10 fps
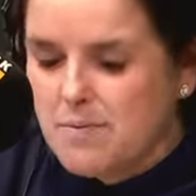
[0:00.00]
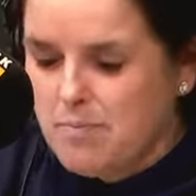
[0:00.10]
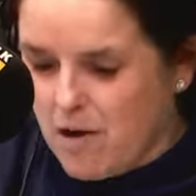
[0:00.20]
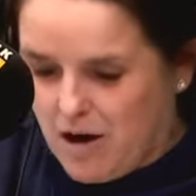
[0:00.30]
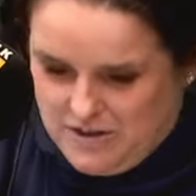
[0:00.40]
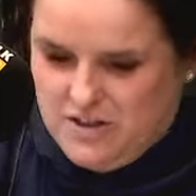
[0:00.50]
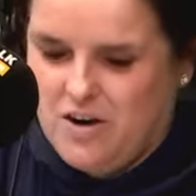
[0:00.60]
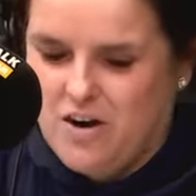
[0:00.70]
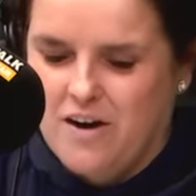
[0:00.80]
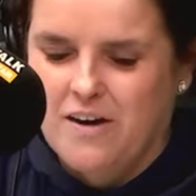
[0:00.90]
a parked
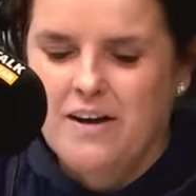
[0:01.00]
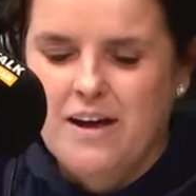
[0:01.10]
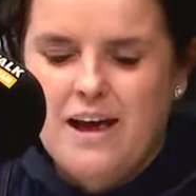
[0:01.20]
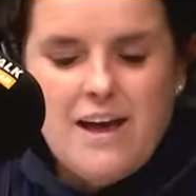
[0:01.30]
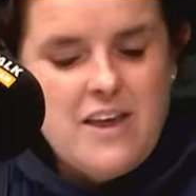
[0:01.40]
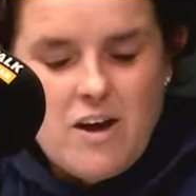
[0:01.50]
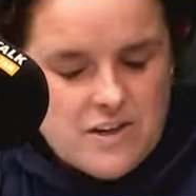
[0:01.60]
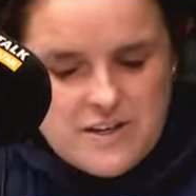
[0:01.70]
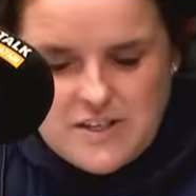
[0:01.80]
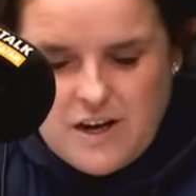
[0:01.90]
car and the
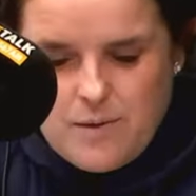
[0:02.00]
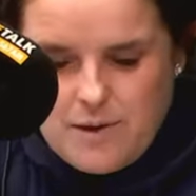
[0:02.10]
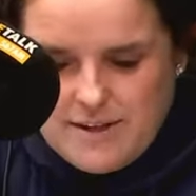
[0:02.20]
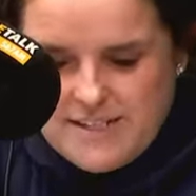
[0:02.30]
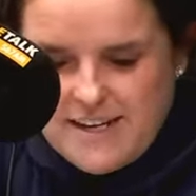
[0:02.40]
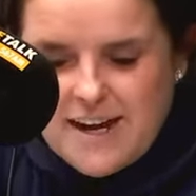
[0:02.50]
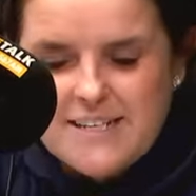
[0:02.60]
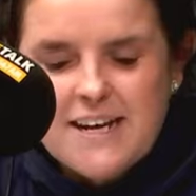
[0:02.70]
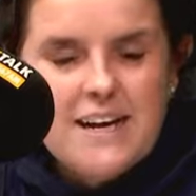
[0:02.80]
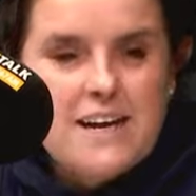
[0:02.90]
owner's nowhere in sight.